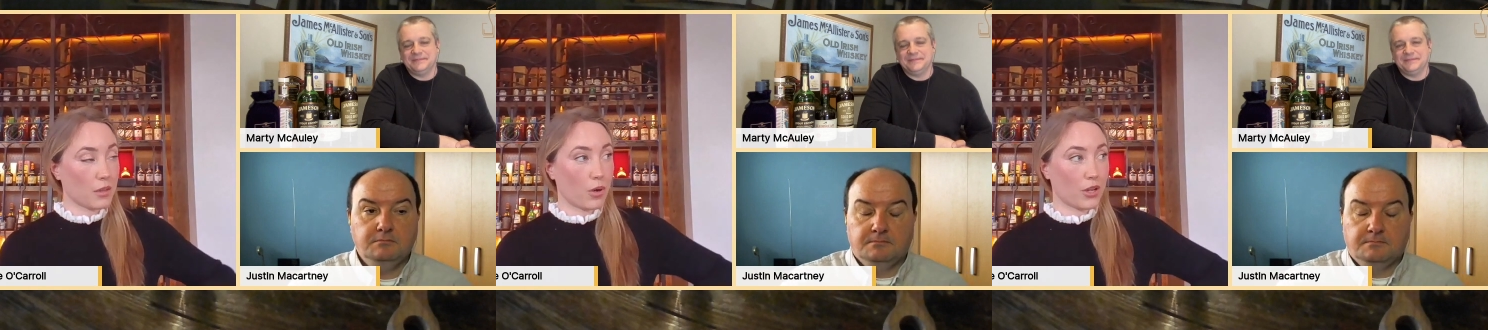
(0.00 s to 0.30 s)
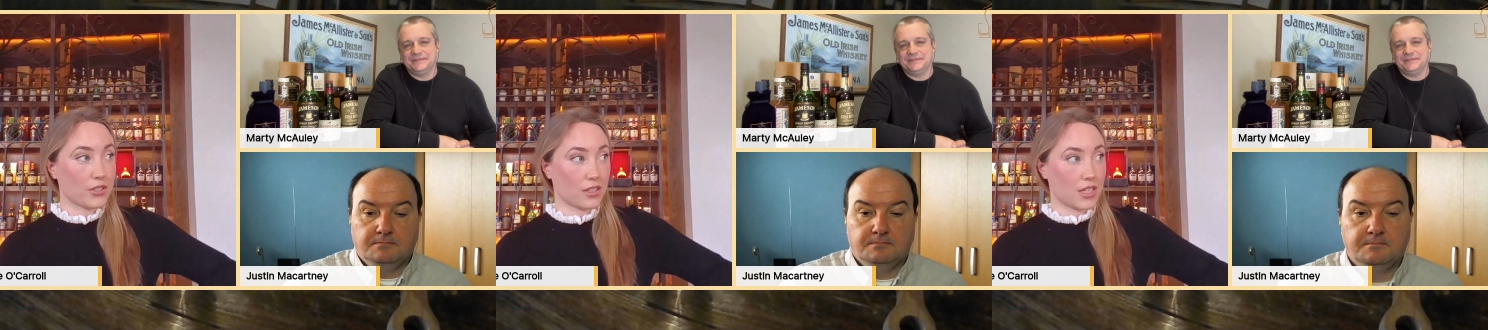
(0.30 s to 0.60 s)
Speaker 1: a
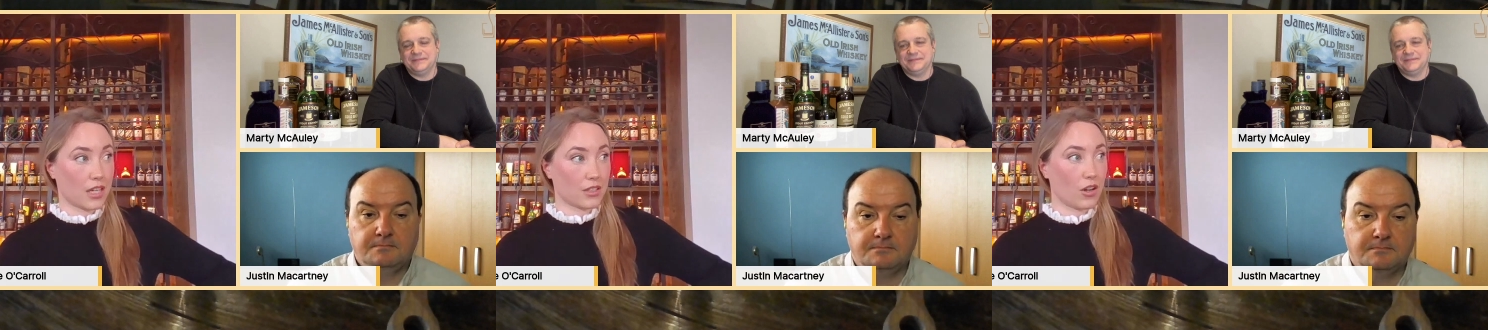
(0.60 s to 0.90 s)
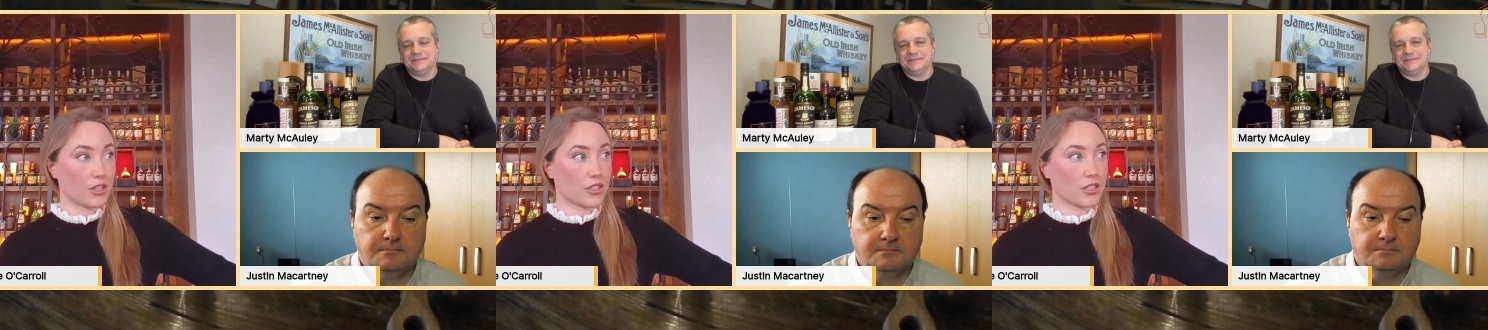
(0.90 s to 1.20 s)
process
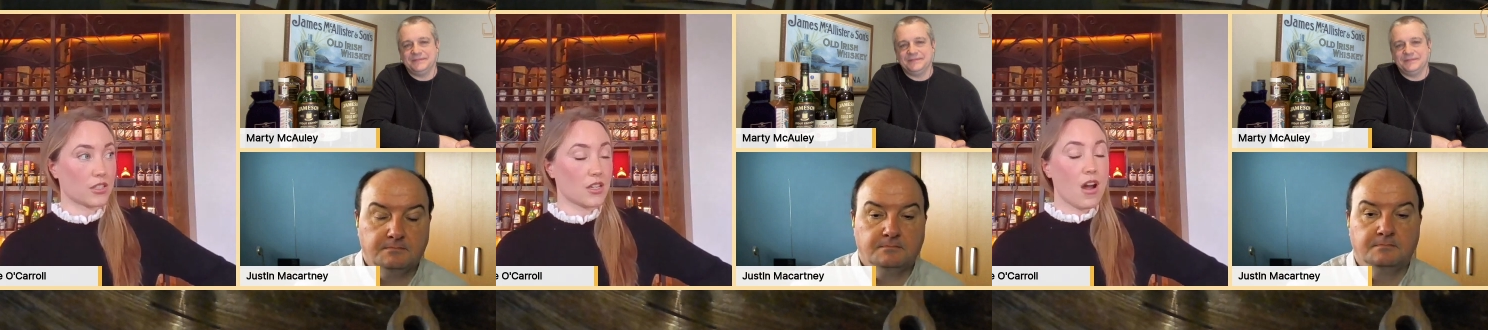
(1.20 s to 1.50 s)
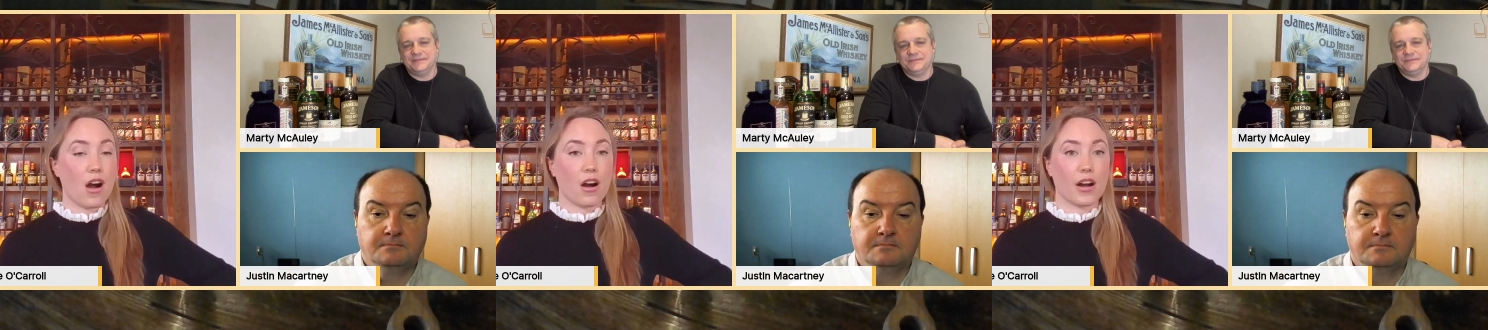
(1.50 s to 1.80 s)
technologist,
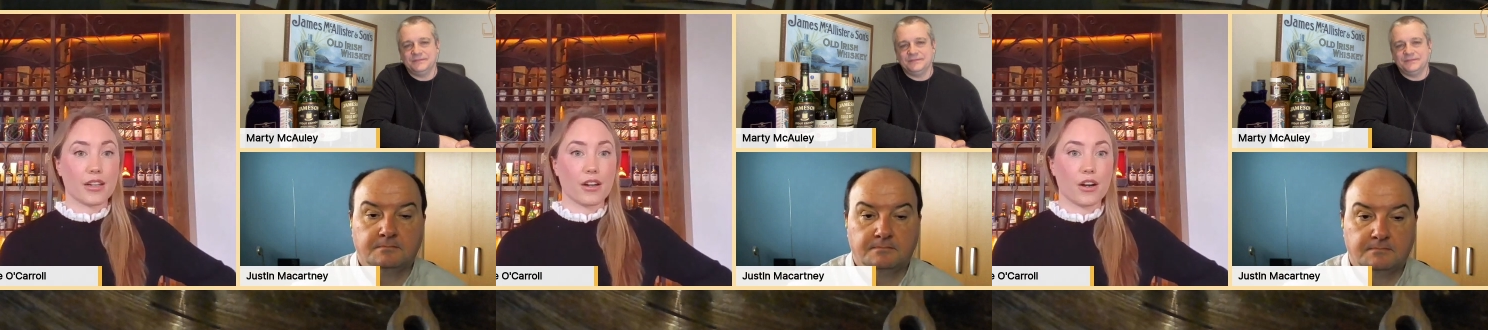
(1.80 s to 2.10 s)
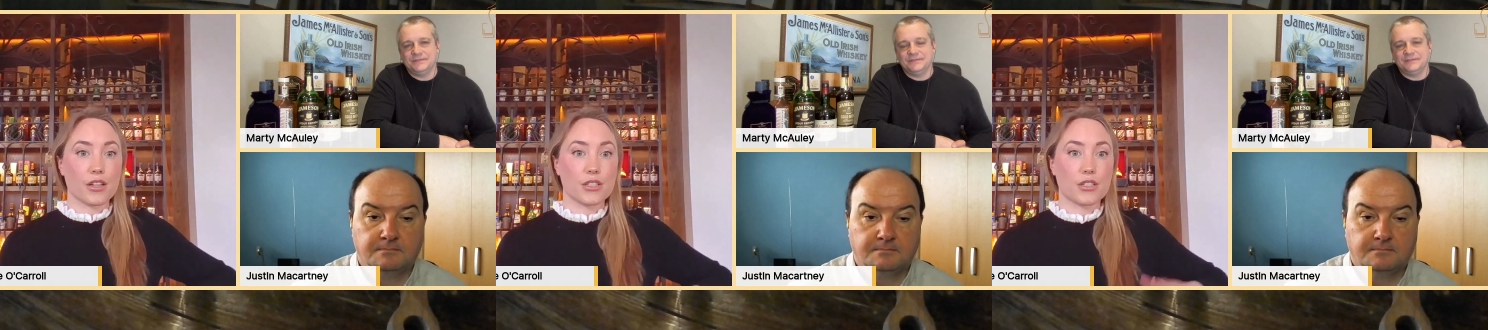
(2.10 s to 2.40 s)
I
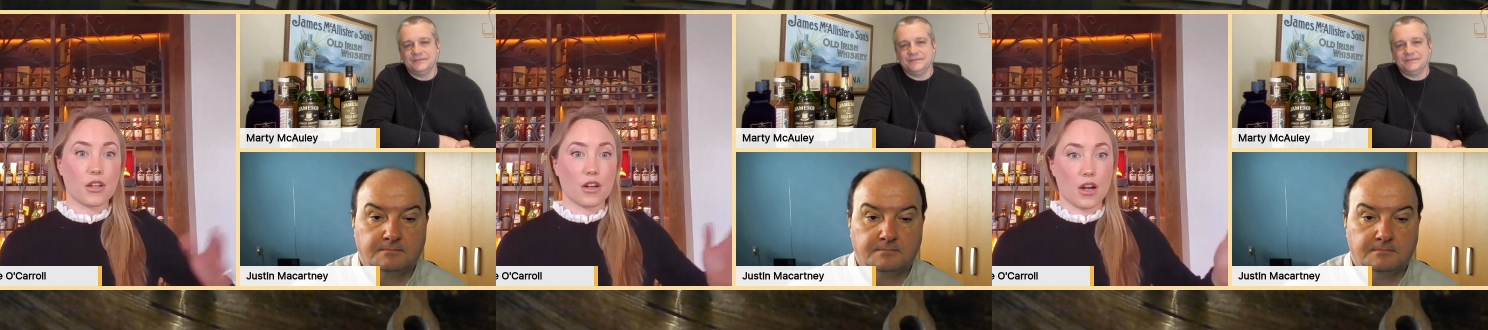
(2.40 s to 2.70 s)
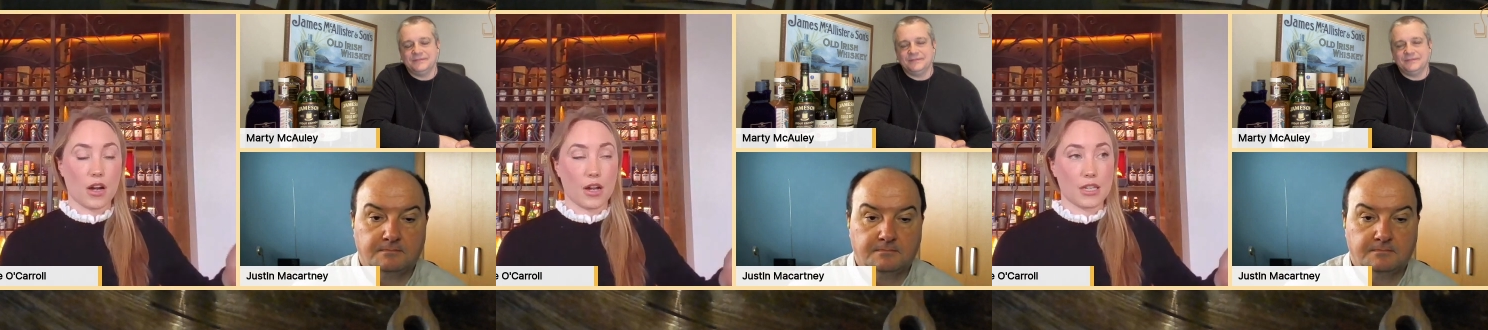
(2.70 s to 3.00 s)
got I